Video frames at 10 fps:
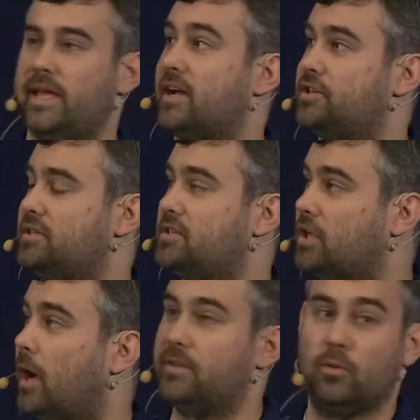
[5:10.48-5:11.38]
they actually
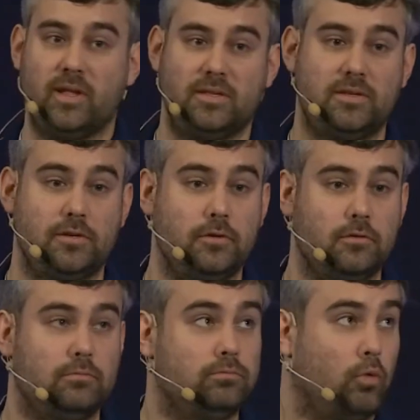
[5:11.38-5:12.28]
stopped and went
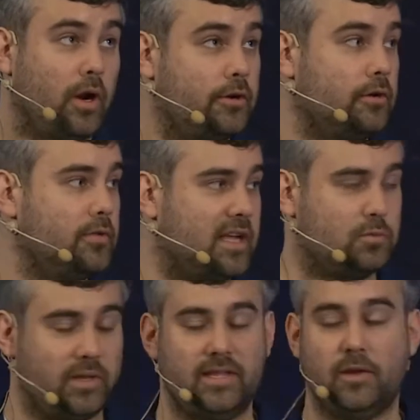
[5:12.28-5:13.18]
to wonder. That's
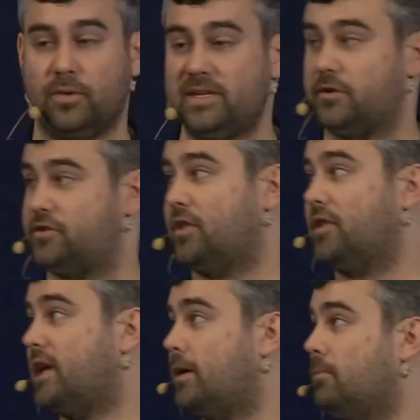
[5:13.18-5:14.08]
when they did research on
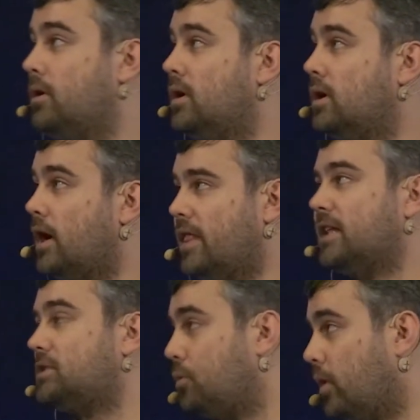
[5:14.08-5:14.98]
the game, and
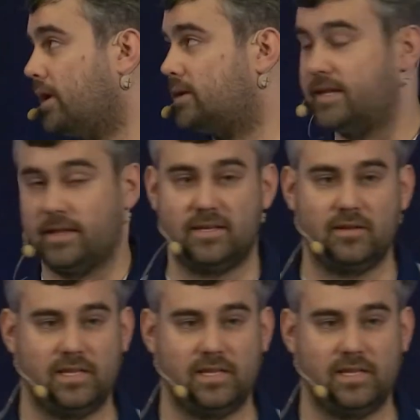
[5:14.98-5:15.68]
that's what can lead to